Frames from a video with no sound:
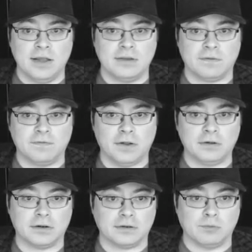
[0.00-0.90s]
to
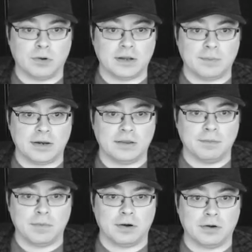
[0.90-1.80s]
Fullerton, where he committed the
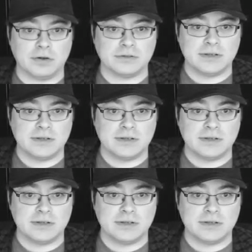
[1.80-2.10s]
murders,